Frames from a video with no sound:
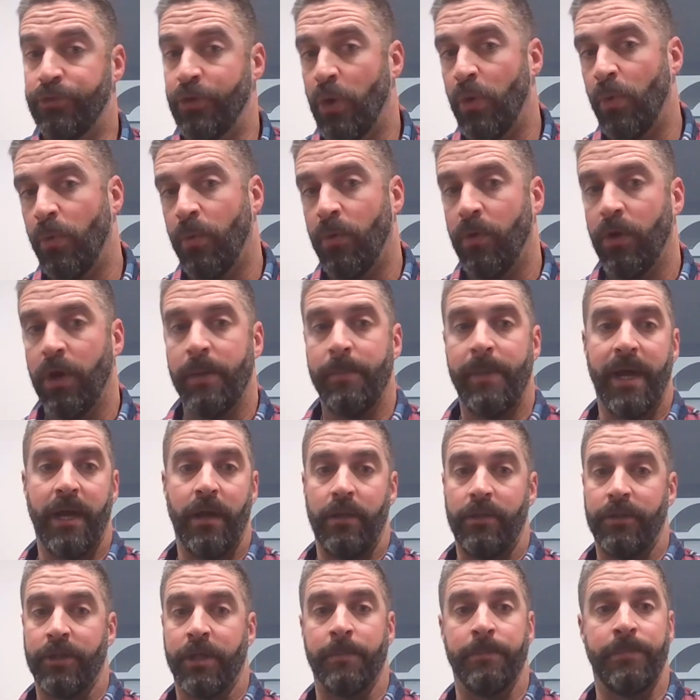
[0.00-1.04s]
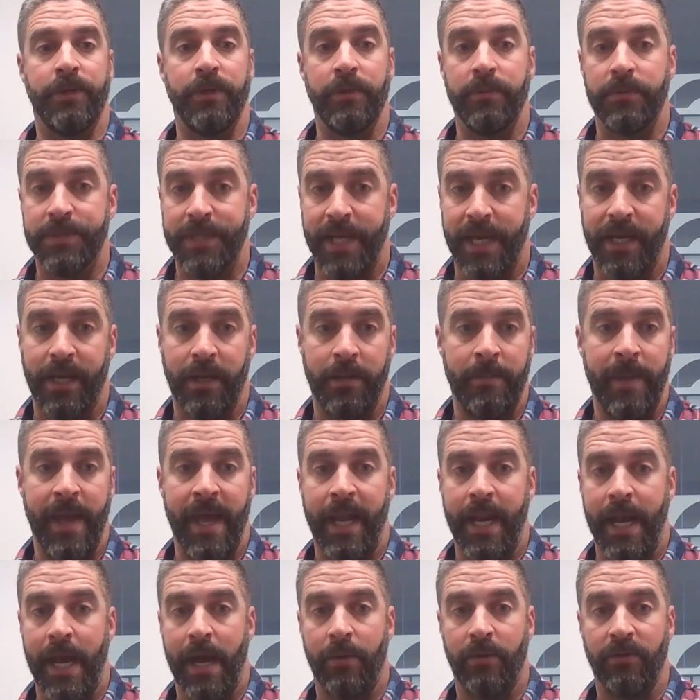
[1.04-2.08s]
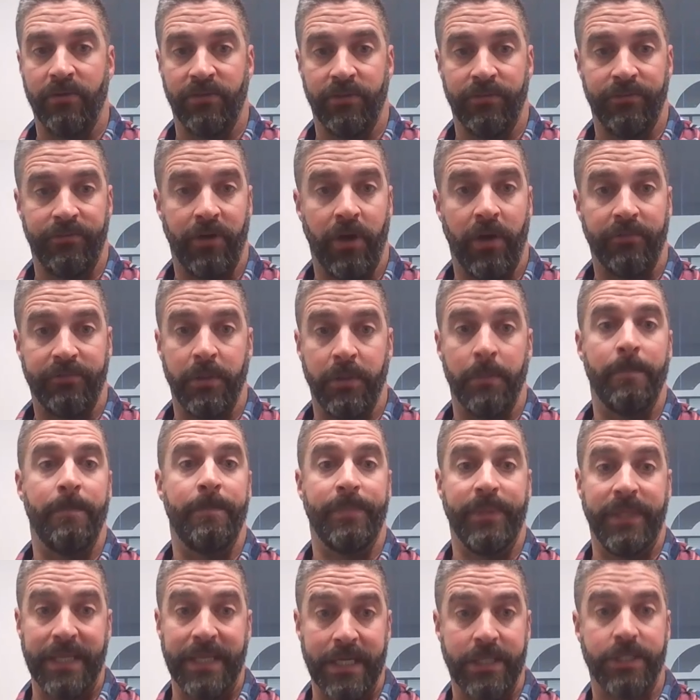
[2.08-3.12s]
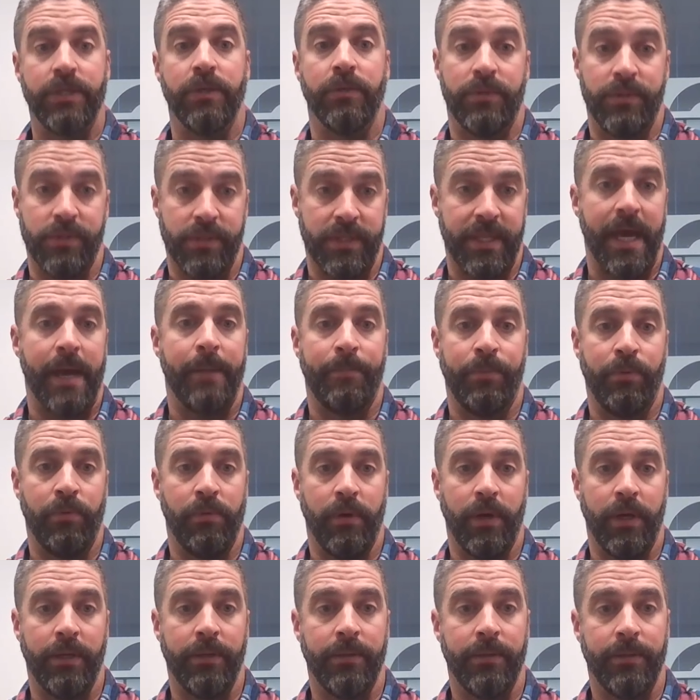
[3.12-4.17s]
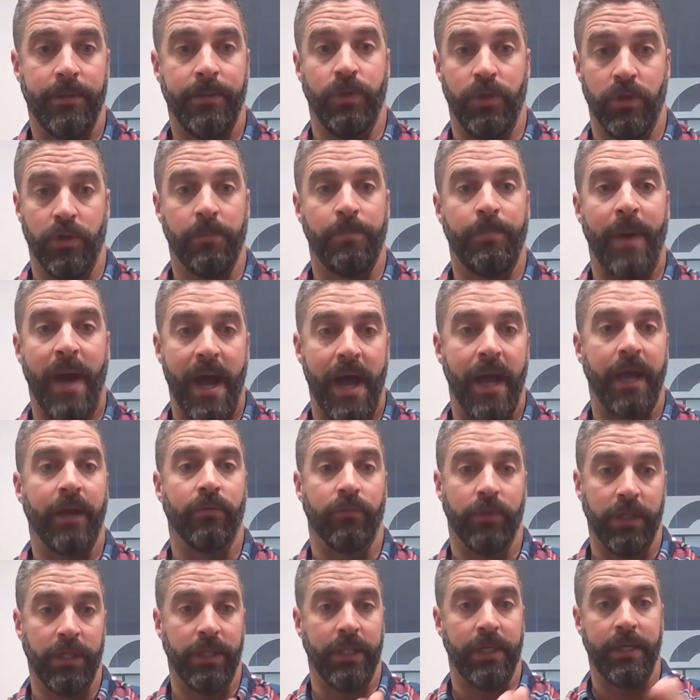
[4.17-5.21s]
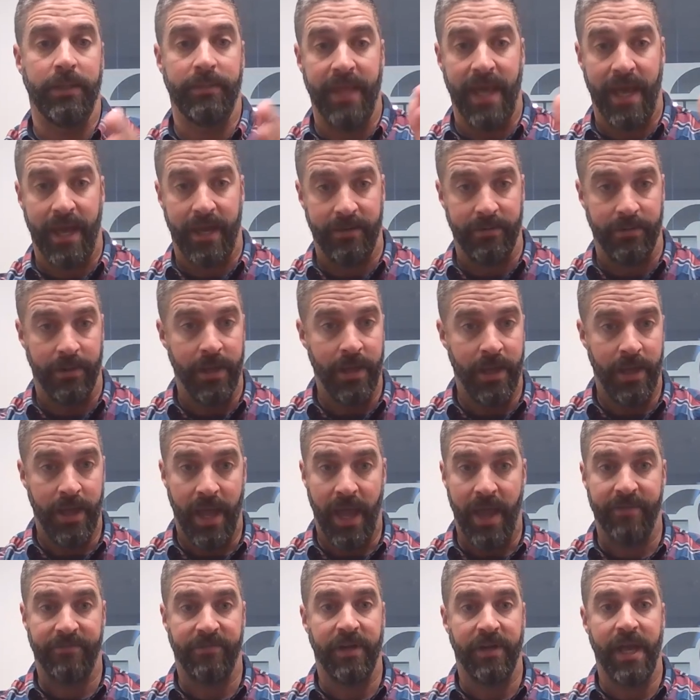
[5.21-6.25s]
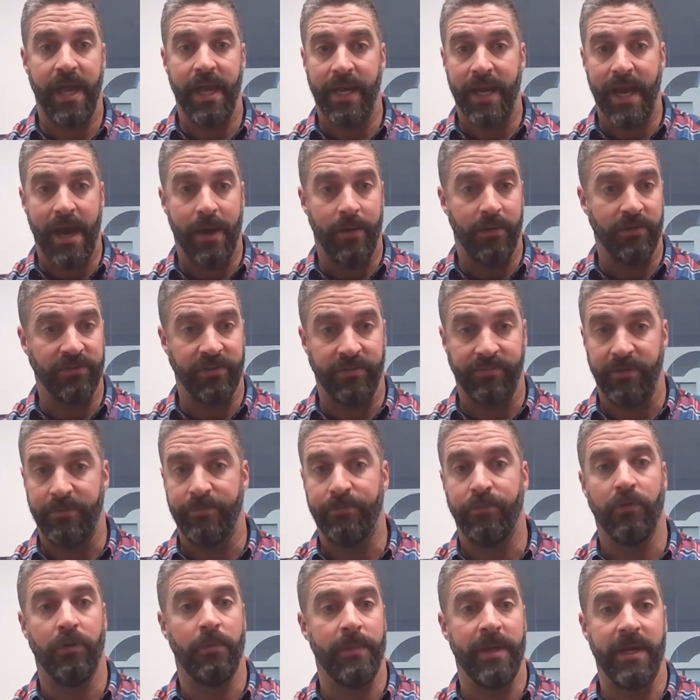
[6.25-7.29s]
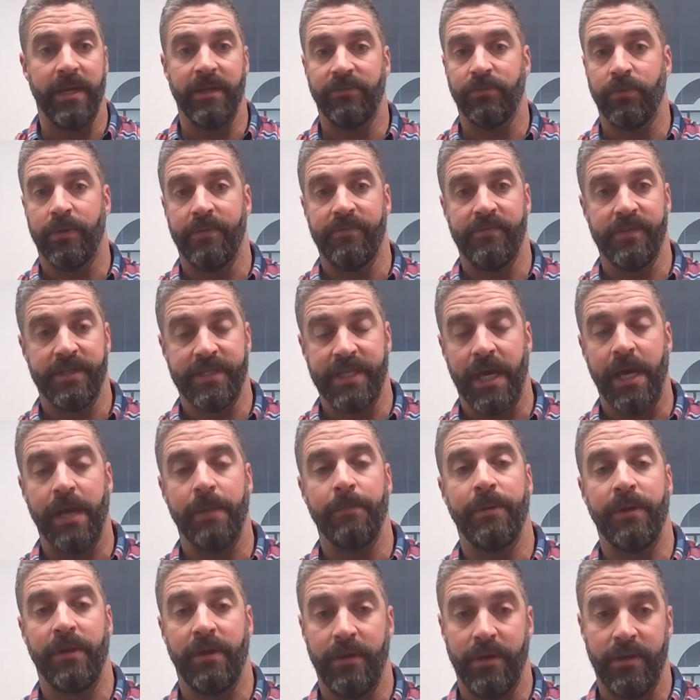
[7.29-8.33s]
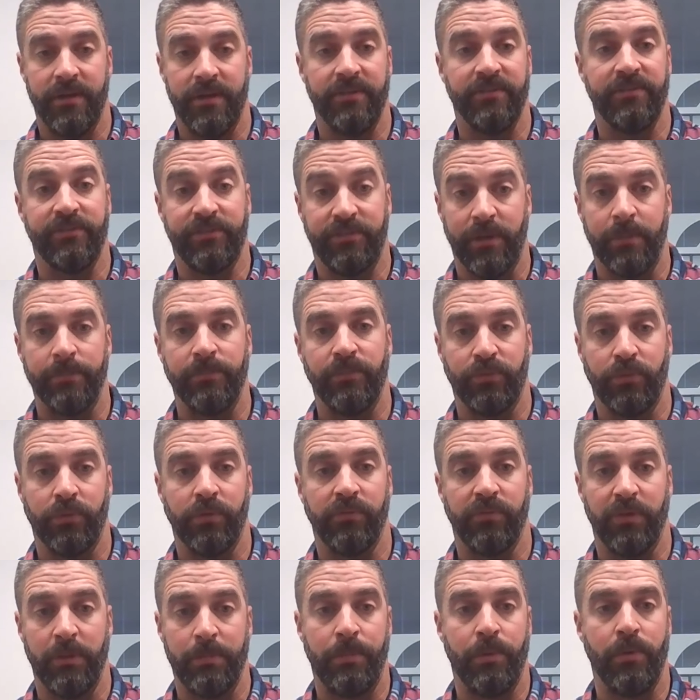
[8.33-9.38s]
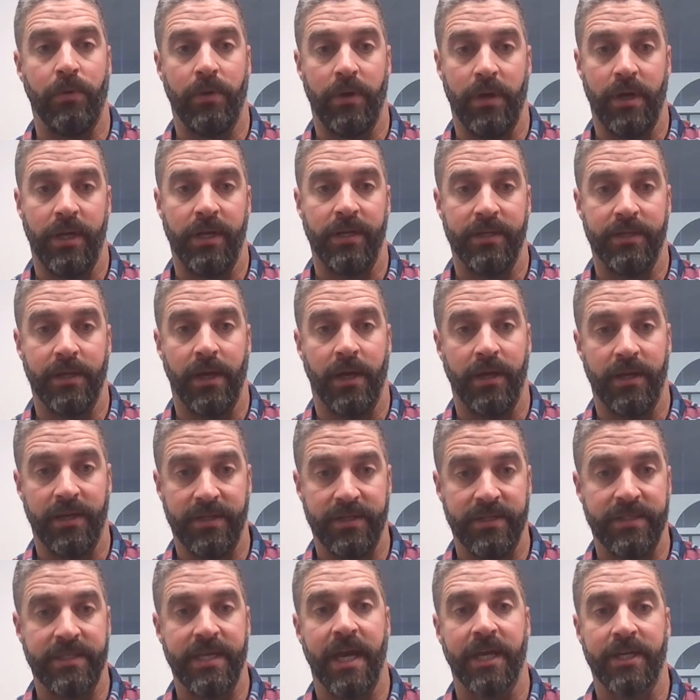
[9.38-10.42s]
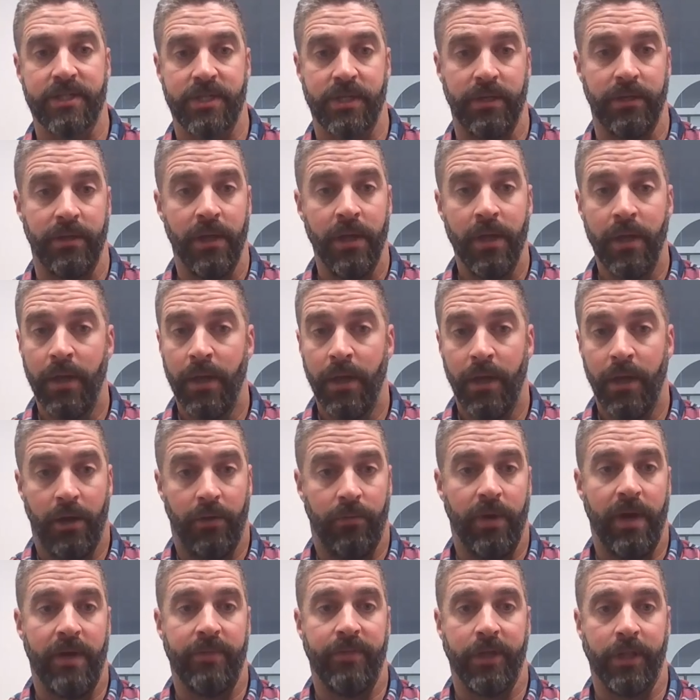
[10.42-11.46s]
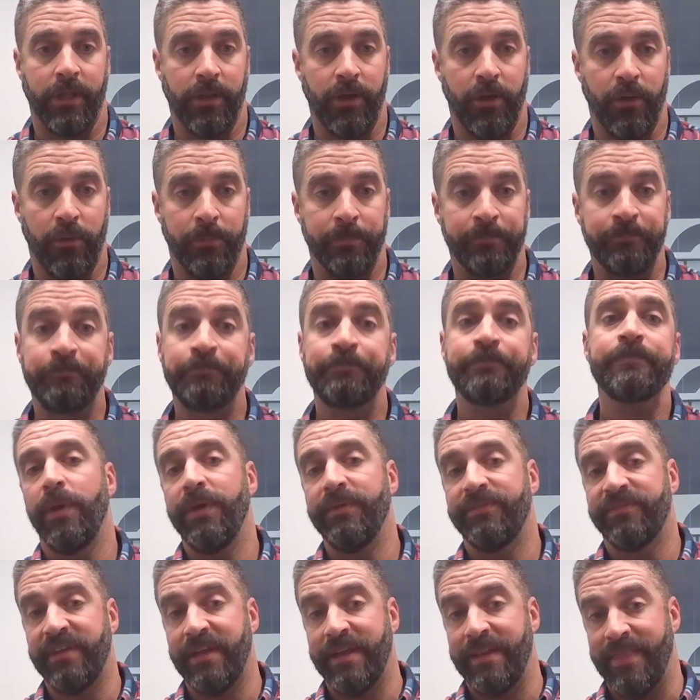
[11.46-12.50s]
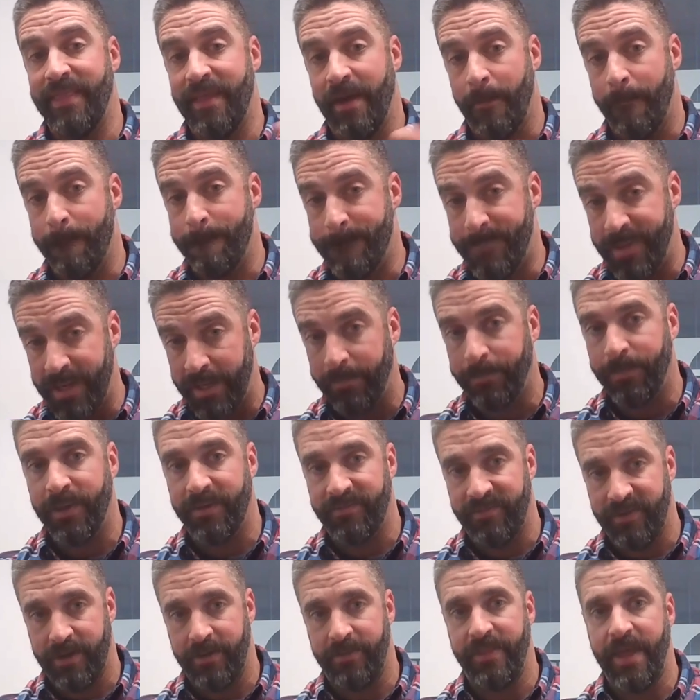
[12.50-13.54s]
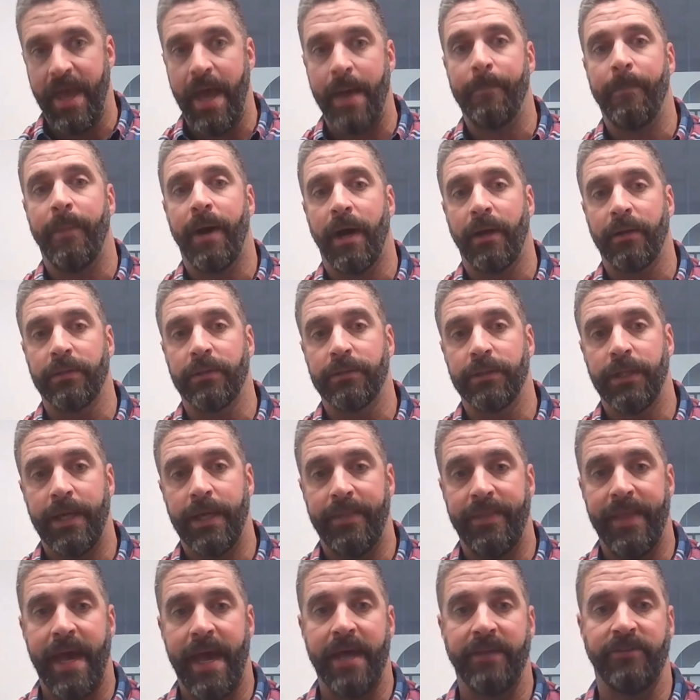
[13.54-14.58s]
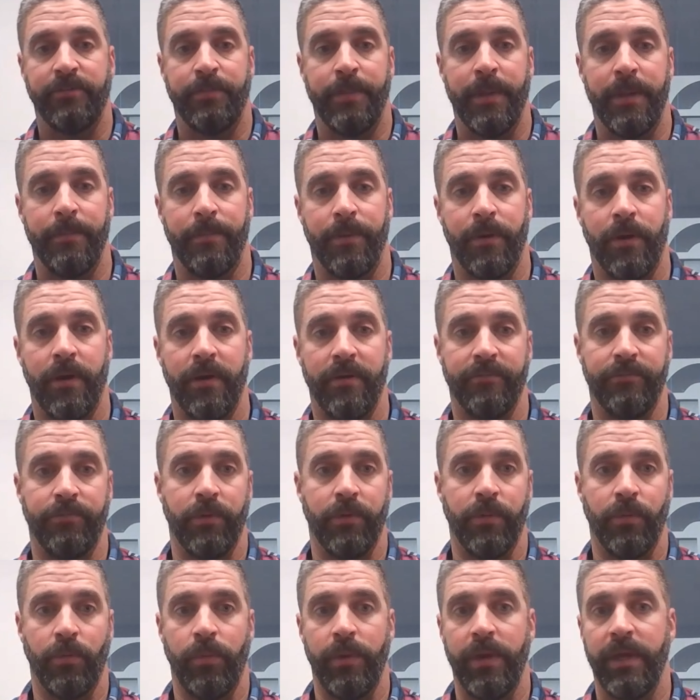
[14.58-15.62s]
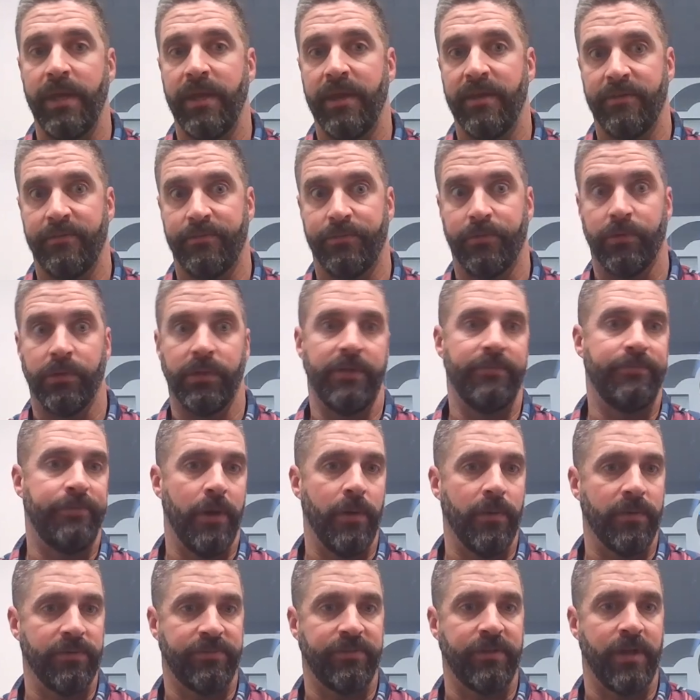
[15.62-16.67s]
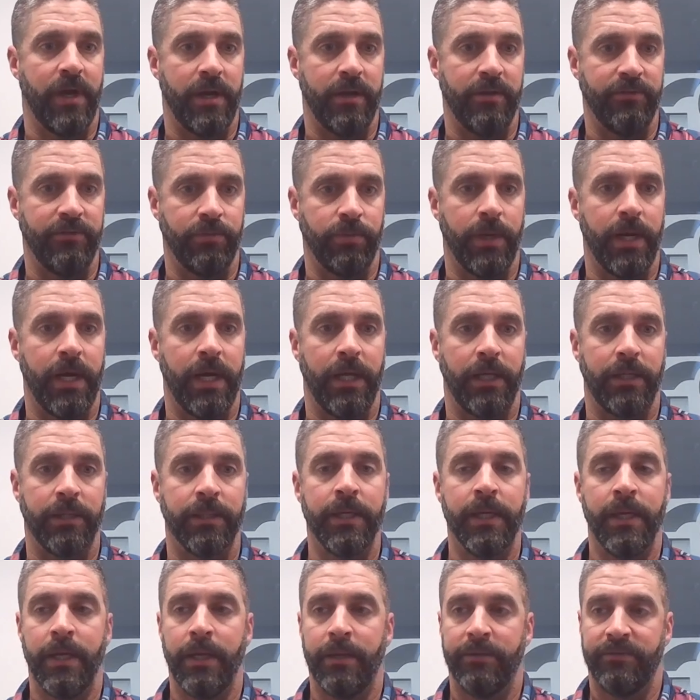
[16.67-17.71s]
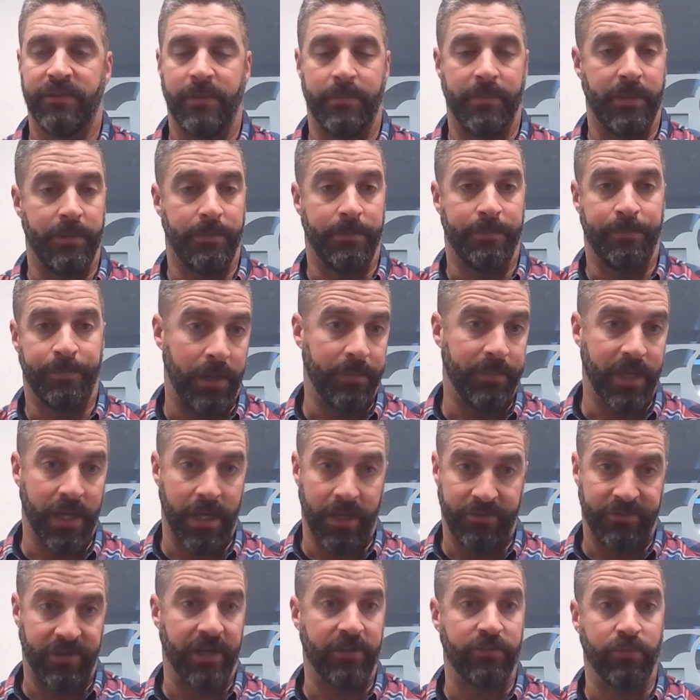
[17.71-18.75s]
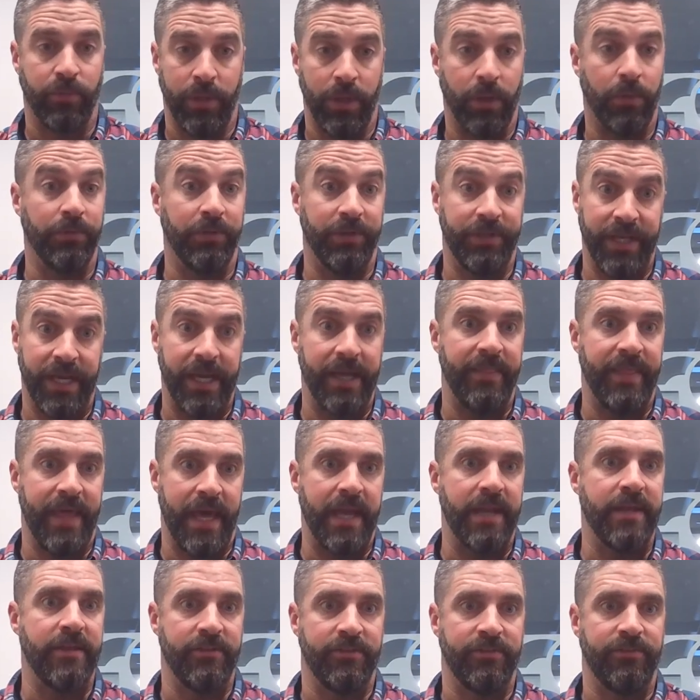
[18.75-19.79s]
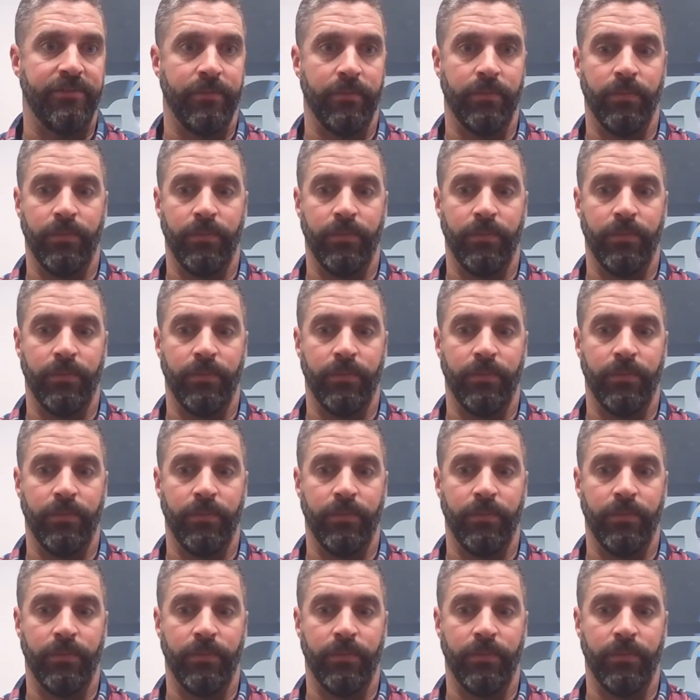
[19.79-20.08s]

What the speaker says: Don't worry about all the compute data and man hours involved to get you to that point. You're buying really that every 8 hours, every 4 minutes, whatever the time period is, some sort of report on a detection around the globe. We've seen a big pivot in that model. And that's been part of what we have really focused on as well. Some of the prime contracts we hold today, that is